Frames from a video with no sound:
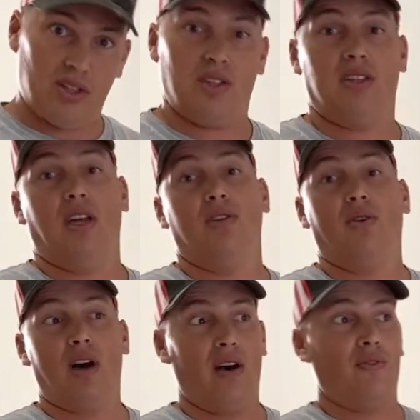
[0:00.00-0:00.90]
And then they'll
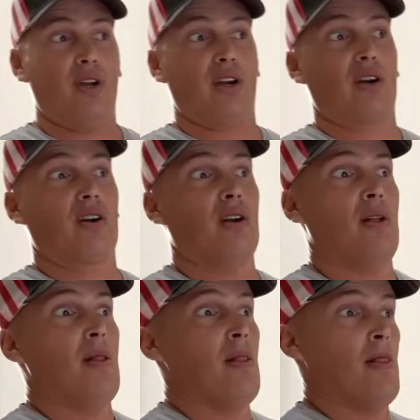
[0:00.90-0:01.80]
have their
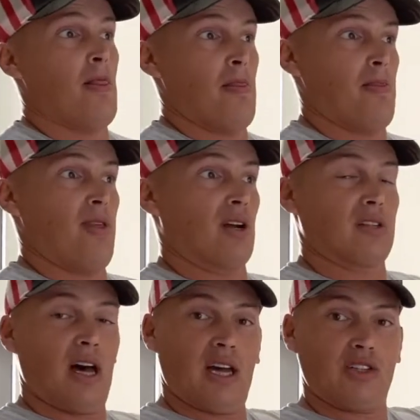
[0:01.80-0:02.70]

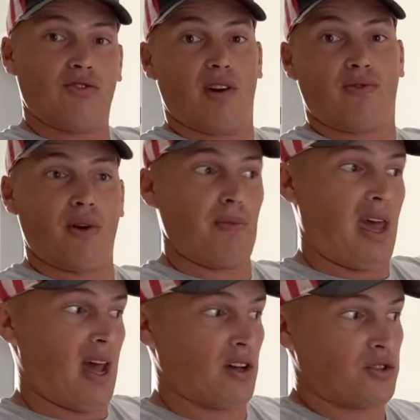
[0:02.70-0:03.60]
lines running from the
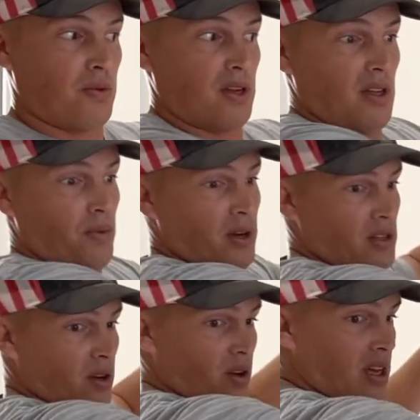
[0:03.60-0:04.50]
house with a
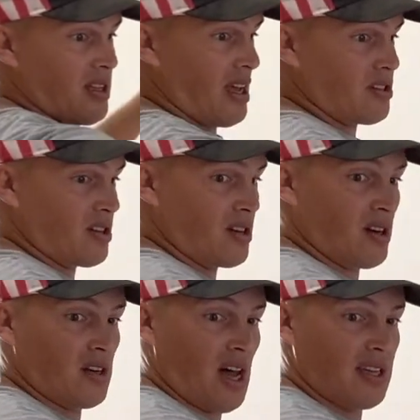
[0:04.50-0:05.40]
little condenser, their
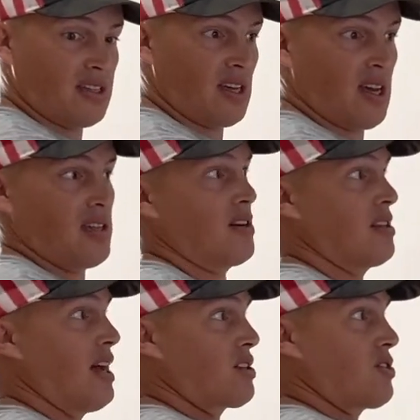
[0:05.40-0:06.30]
line set and their
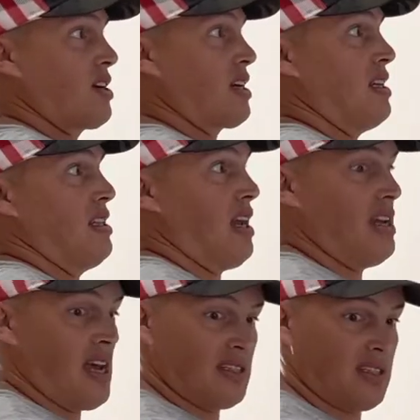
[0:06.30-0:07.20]
electric, and
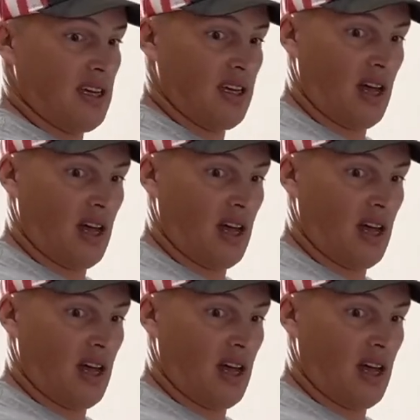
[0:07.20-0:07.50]
that's it.